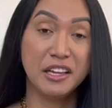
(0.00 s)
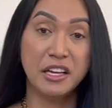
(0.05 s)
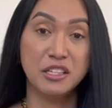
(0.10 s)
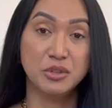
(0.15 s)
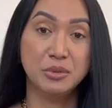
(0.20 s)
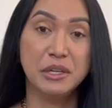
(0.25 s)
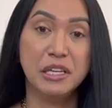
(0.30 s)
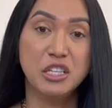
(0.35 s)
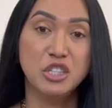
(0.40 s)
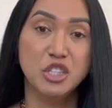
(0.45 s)
has
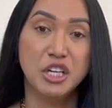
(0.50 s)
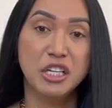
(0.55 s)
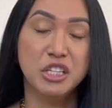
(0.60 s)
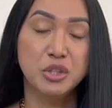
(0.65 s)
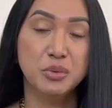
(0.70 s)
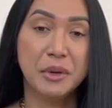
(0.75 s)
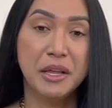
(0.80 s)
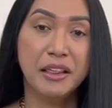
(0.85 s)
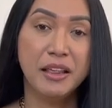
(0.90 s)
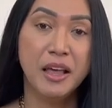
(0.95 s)
really changed
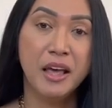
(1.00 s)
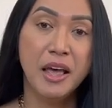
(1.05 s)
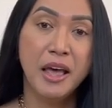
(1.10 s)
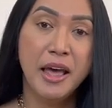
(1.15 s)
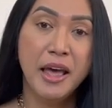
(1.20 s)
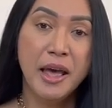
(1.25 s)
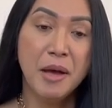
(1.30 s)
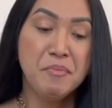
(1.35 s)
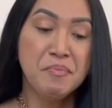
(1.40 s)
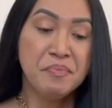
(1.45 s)
with
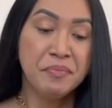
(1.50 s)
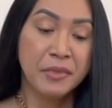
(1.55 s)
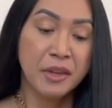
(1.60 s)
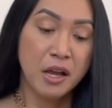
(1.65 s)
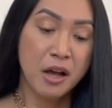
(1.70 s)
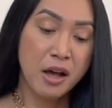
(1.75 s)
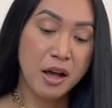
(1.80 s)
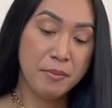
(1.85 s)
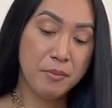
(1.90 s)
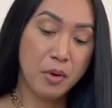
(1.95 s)

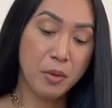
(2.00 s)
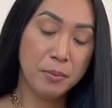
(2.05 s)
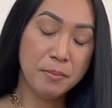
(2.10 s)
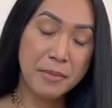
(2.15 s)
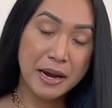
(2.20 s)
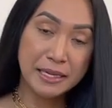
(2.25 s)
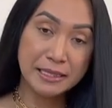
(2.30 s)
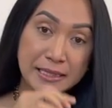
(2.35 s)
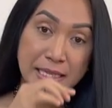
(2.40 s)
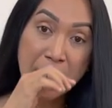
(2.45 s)

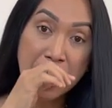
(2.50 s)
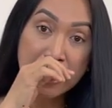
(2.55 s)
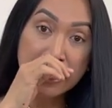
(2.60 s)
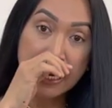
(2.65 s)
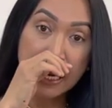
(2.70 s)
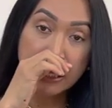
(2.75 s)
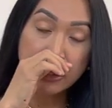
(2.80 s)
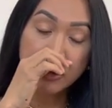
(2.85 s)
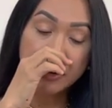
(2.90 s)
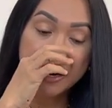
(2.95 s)
my
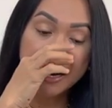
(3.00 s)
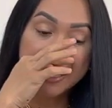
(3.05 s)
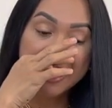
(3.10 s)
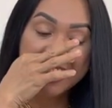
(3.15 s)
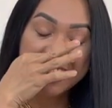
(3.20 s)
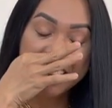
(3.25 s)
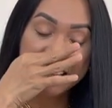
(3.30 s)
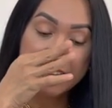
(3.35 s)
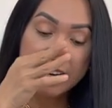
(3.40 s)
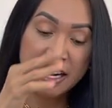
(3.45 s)
diet or
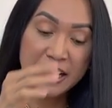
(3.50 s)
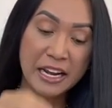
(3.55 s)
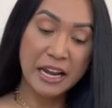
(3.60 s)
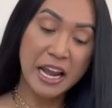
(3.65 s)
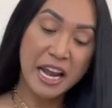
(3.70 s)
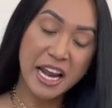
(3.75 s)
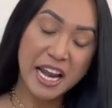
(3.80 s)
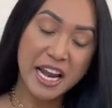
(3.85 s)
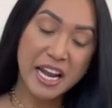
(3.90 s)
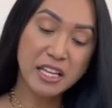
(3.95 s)
anything that I
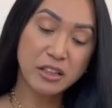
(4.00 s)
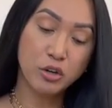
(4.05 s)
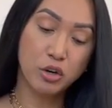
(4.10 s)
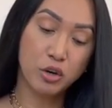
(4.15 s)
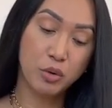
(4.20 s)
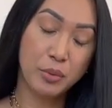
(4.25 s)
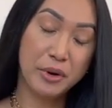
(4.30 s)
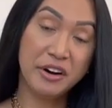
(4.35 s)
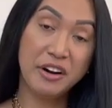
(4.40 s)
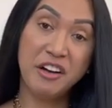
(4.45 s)
ate or
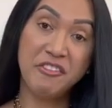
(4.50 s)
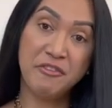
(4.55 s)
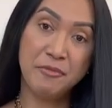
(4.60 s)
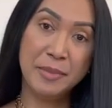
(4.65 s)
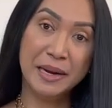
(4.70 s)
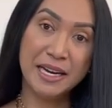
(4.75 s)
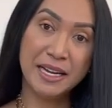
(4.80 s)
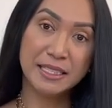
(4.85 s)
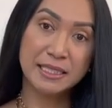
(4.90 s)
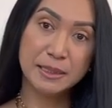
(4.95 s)
where I've
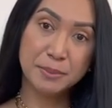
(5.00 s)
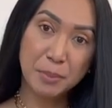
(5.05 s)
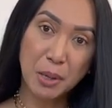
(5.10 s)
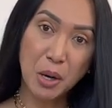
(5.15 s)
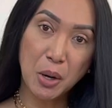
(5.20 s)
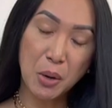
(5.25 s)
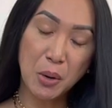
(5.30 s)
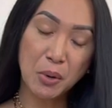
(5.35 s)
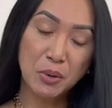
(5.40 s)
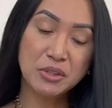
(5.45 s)
been
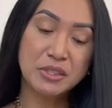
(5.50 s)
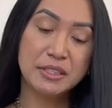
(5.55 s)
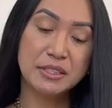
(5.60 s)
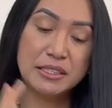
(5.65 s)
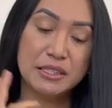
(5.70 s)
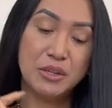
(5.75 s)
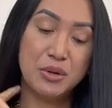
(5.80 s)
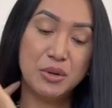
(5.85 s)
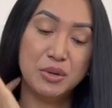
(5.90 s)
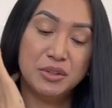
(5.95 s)
exposed.
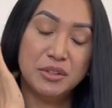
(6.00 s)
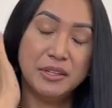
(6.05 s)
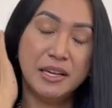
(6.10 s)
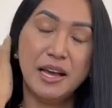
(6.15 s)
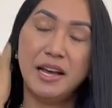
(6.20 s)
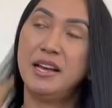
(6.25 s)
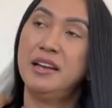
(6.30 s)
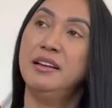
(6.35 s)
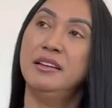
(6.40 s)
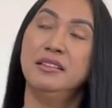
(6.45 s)
So
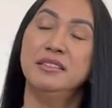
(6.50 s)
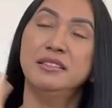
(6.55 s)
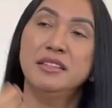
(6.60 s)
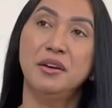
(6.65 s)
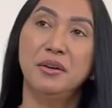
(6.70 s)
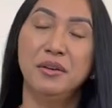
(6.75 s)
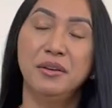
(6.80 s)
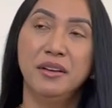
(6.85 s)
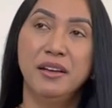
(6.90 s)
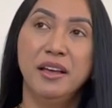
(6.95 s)
yeah,
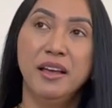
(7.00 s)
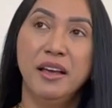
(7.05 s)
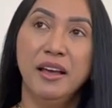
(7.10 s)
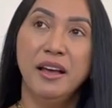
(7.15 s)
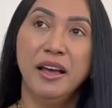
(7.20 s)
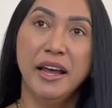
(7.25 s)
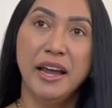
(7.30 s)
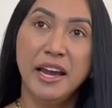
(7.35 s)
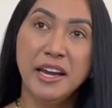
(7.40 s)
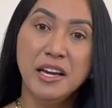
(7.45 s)
so
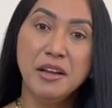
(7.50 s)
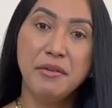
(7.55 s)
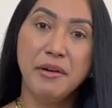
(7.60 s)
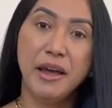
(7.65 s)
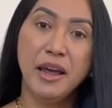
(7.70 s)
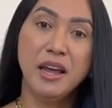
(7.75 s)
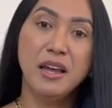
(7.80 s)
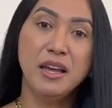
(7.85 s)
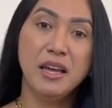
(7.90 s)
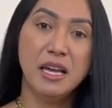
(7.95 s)

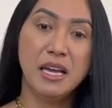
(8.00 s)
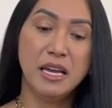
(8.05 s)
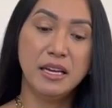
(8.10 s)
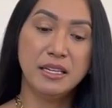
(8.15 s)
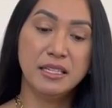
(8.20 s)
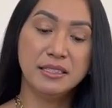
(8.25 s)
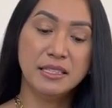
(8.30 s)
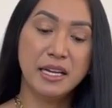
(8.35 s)
anyway, he